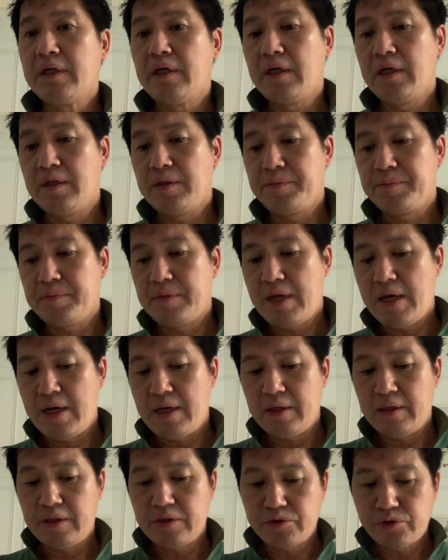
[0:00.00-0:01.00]

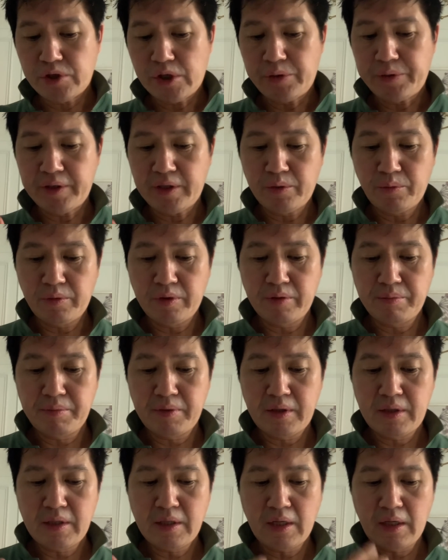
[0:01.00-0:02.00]
and he's sharing with
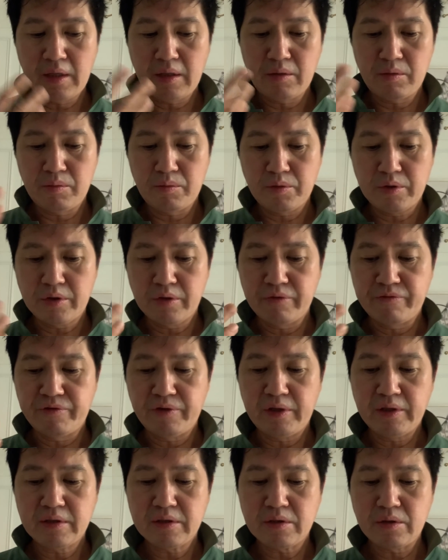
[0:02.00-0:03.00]
me, and we're good
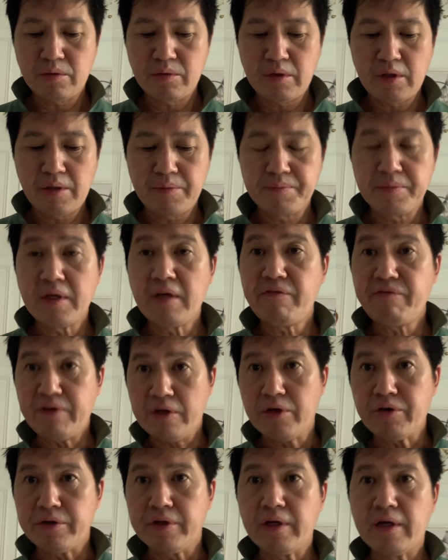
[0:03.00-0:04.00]
friends, so he
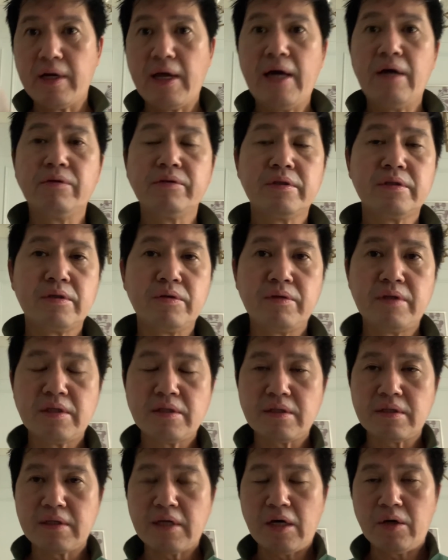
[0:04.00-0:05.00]
figured it out. So
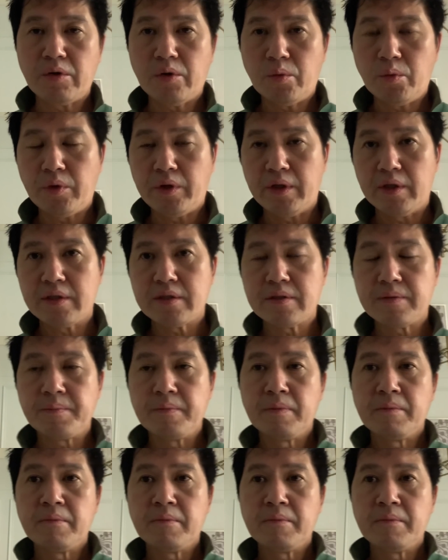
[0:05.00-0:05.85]
this is how it works.